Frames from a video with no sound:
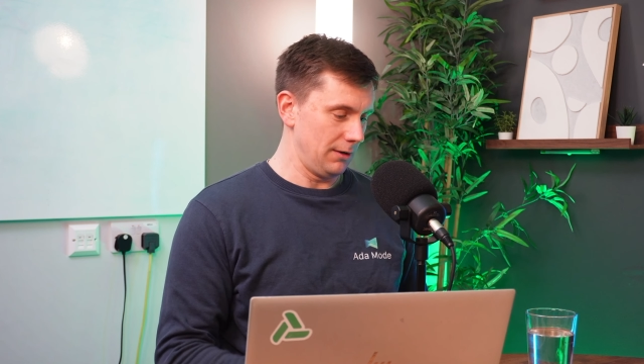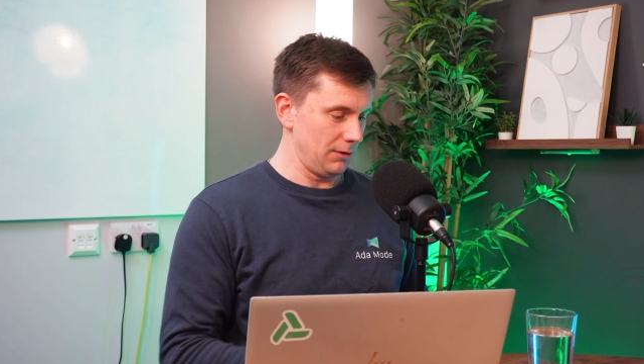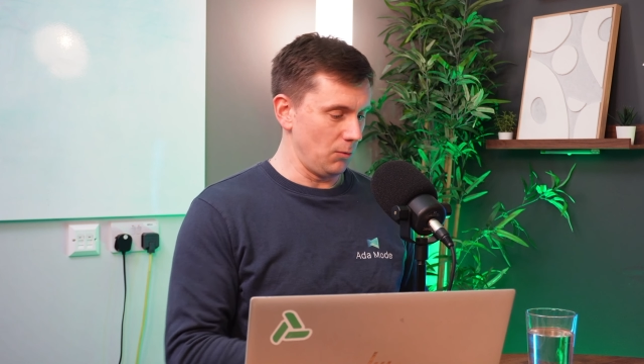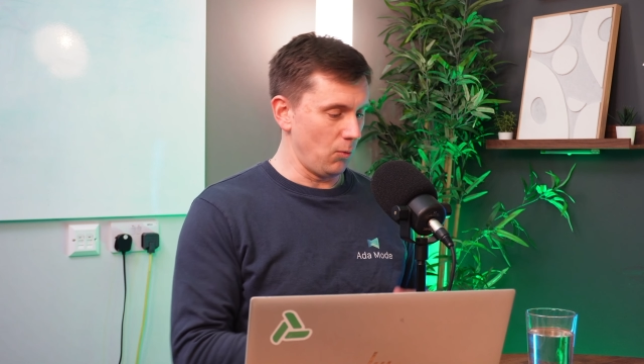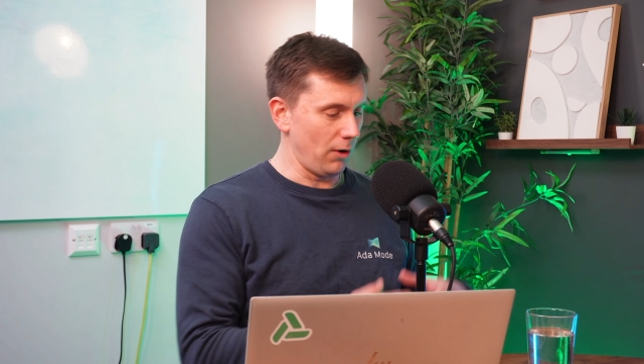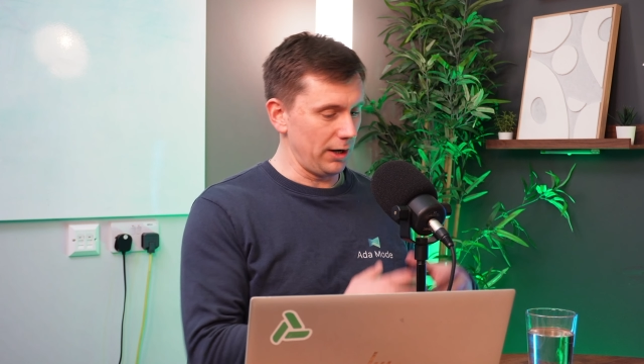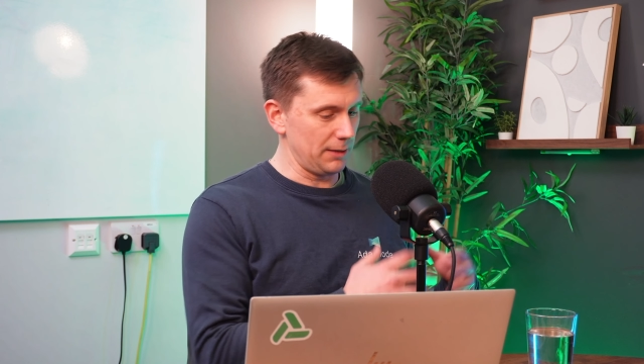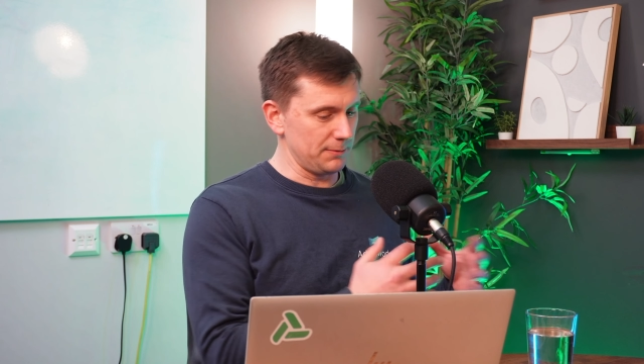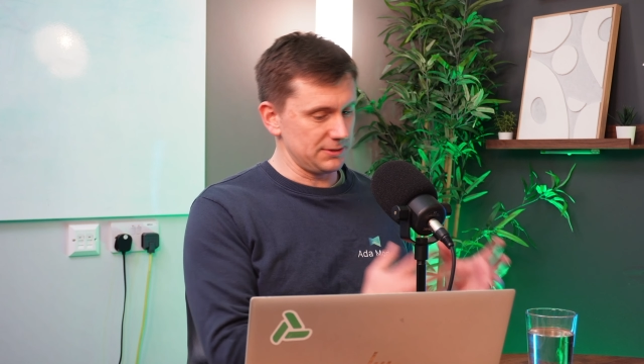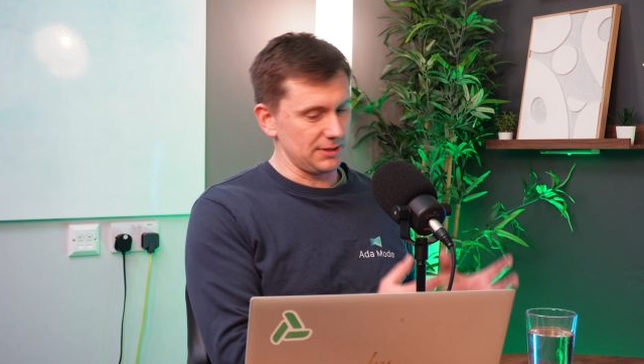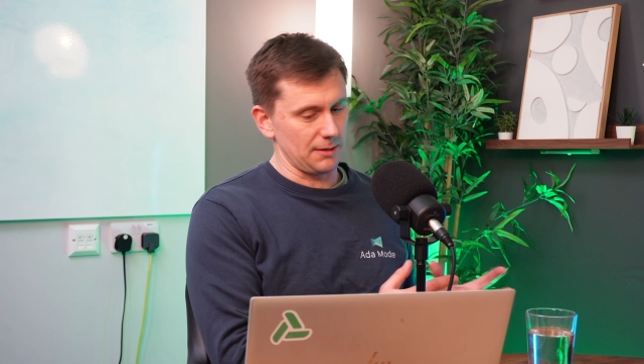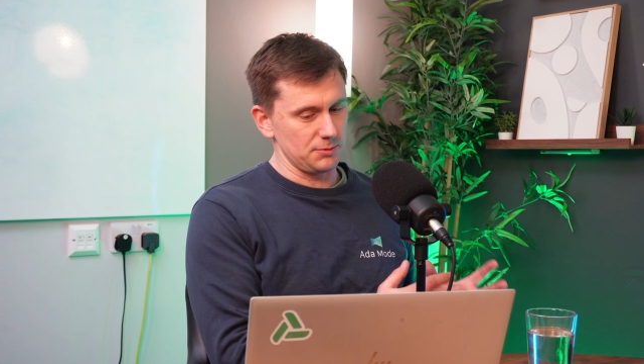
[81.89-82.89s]
the wider
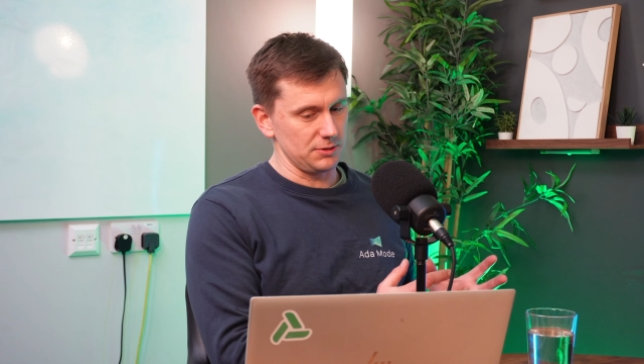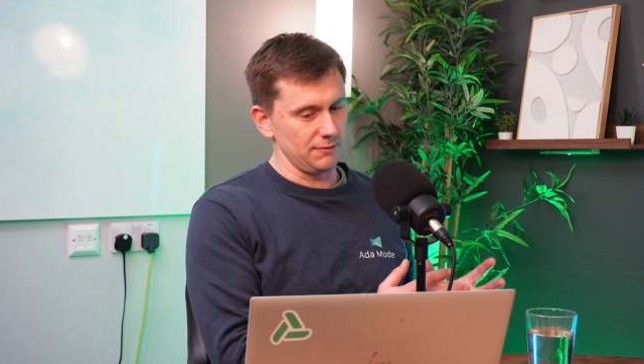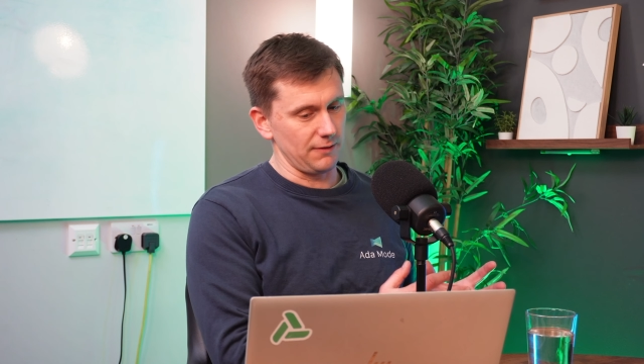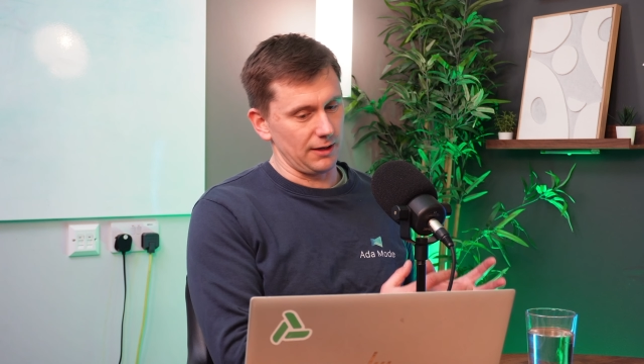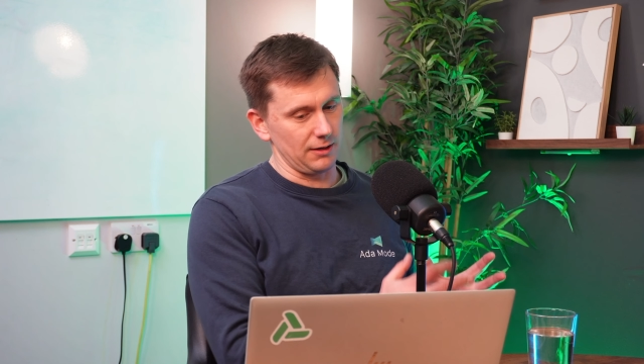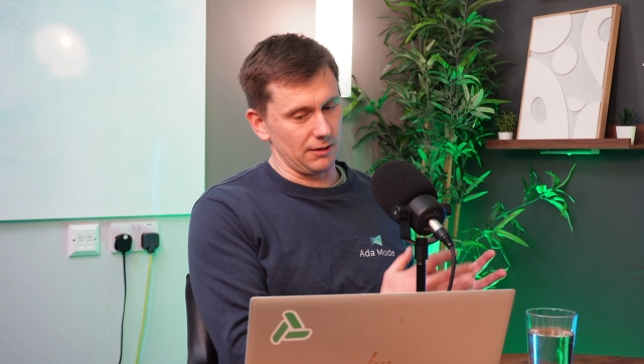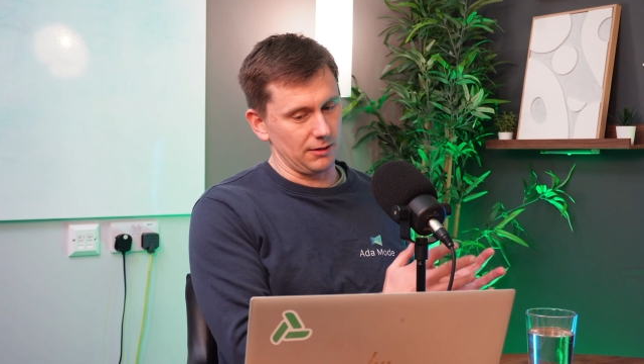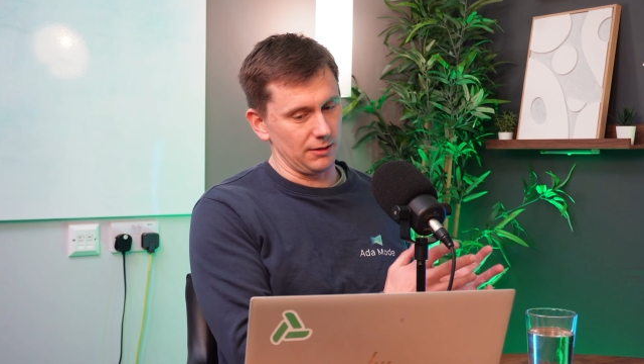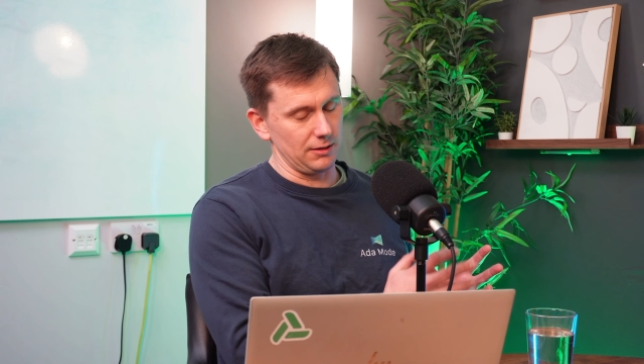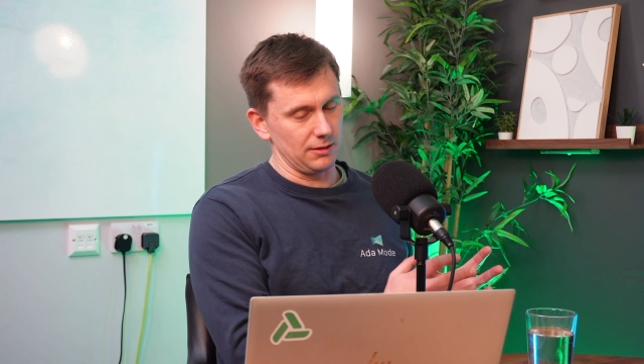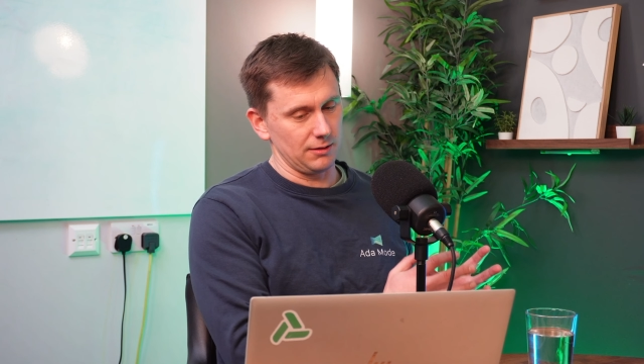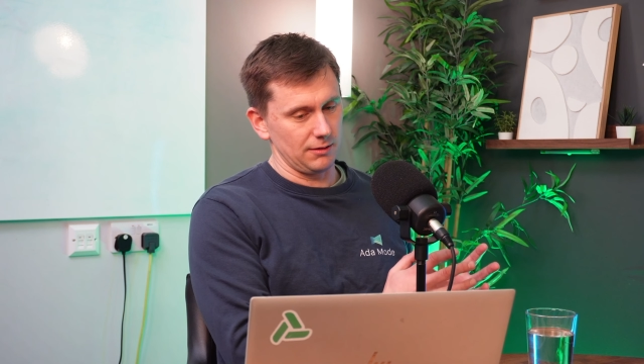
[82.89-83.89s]
perception of
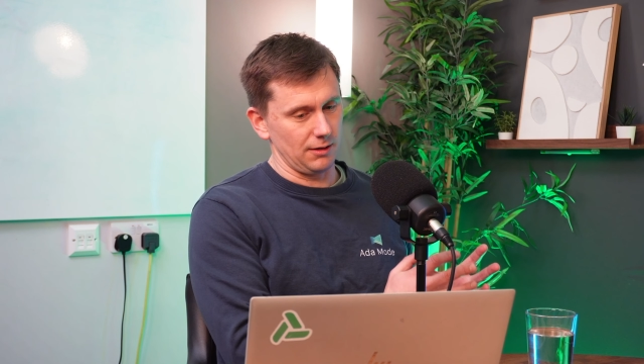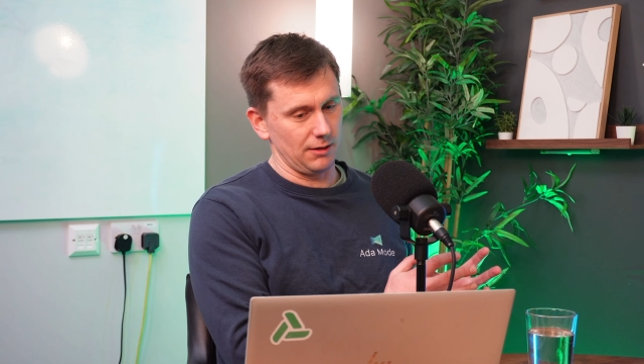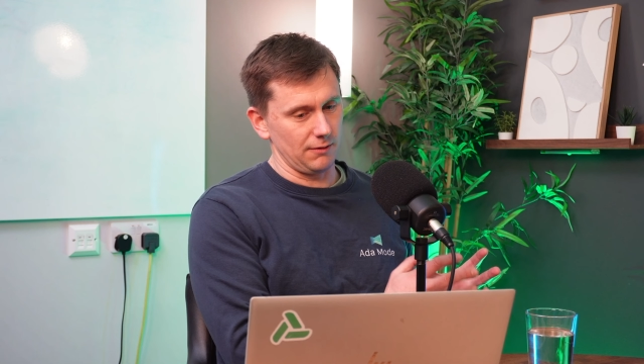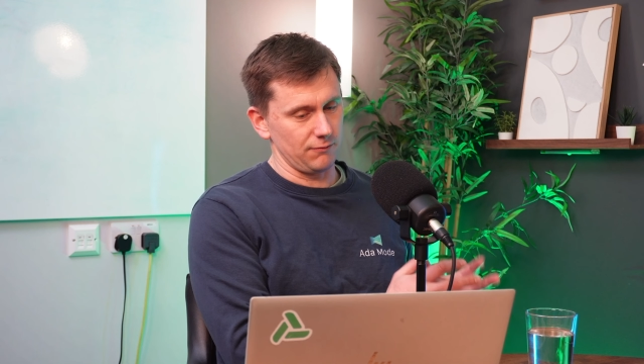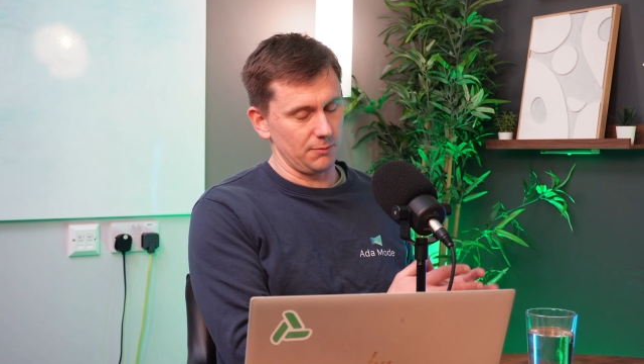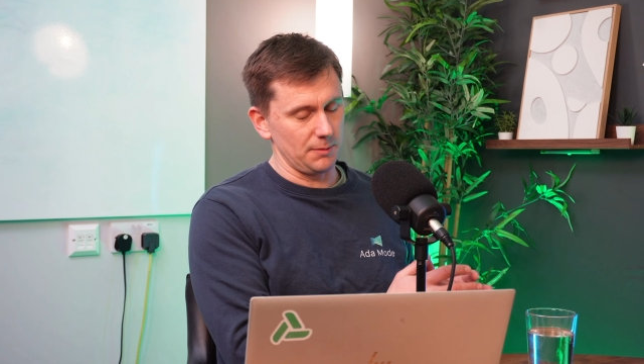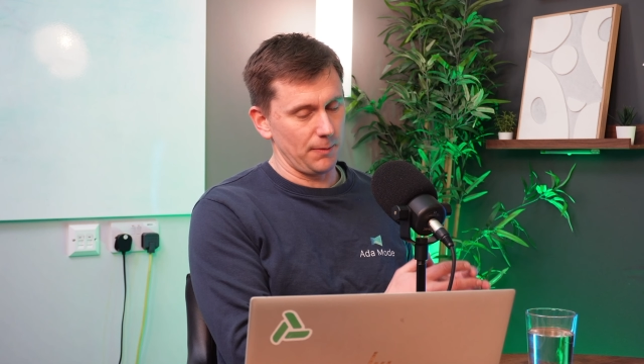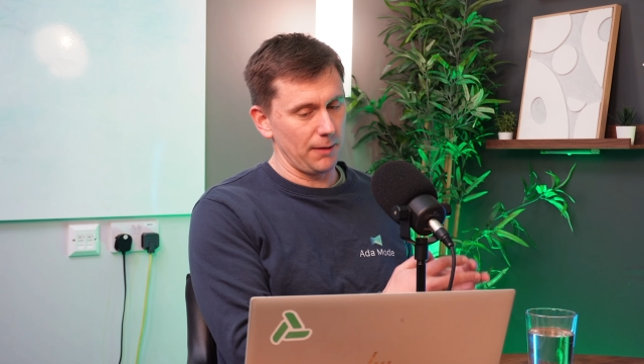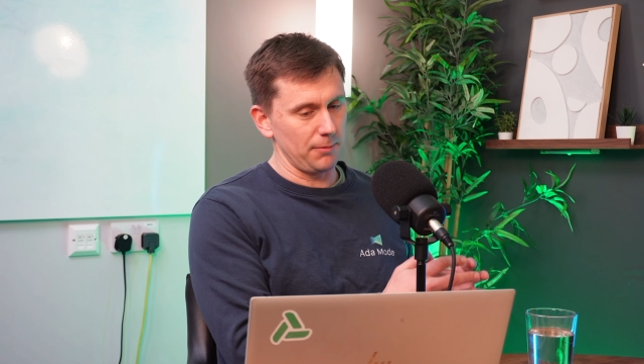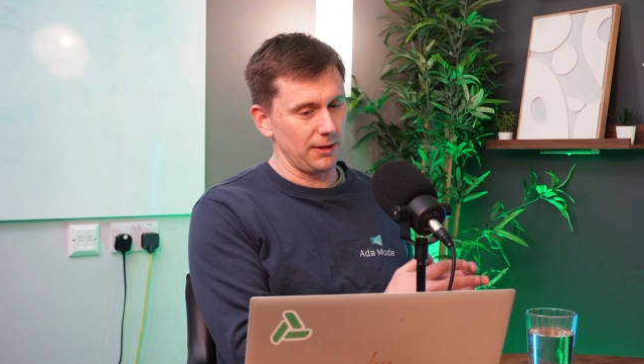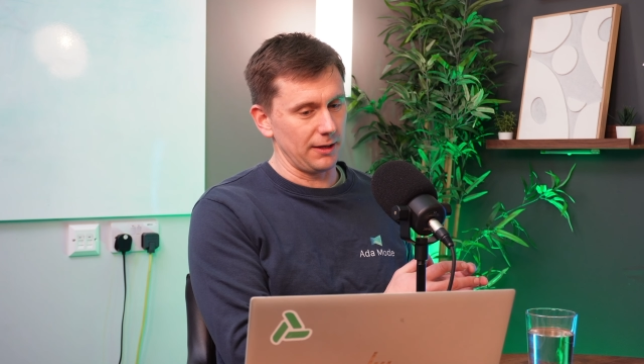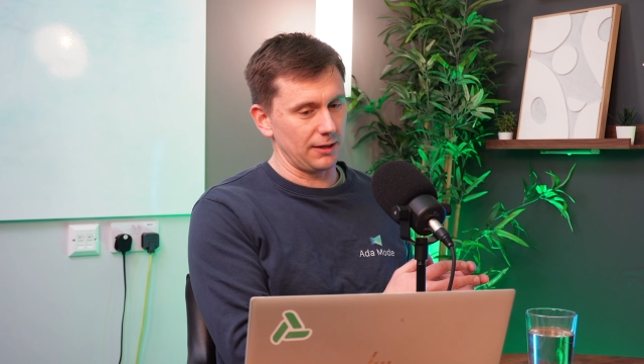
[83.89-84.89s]
AI from the
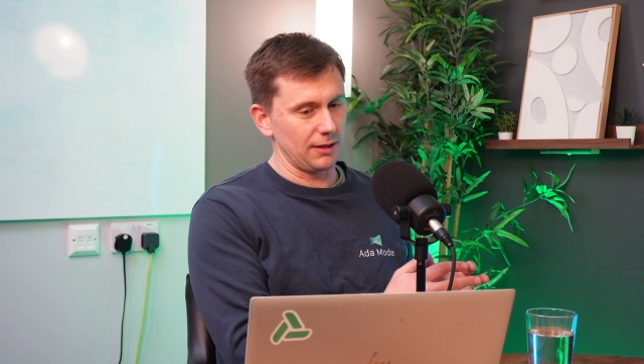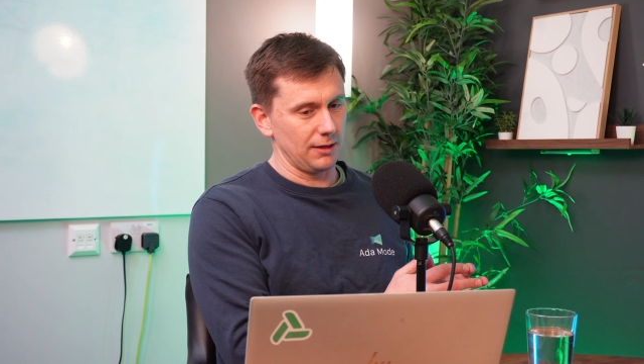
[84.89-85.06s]
public,